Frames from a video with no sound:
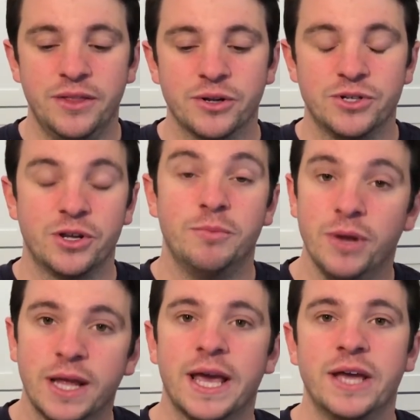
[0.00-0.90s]
there to
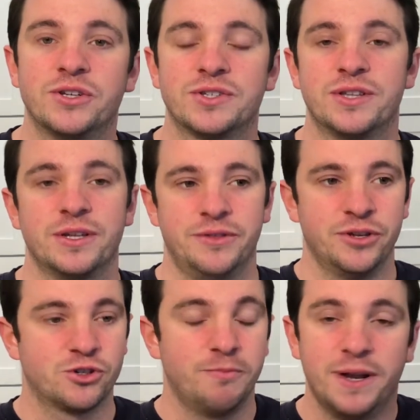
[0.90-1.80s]
communicate just the
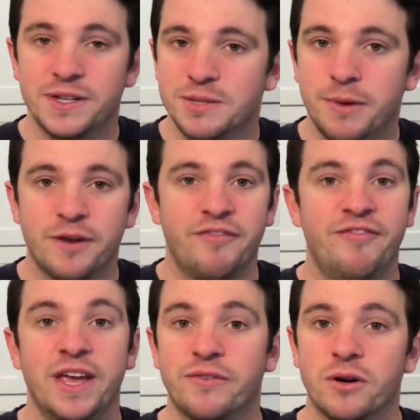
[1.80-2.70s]
tremendous amount of
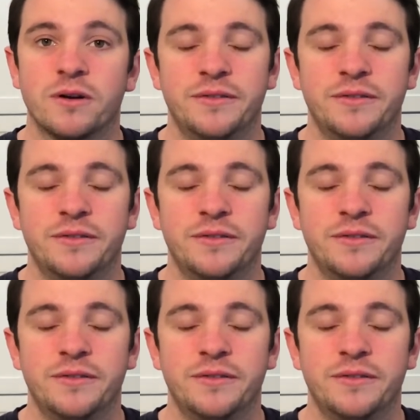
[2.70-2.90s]
favor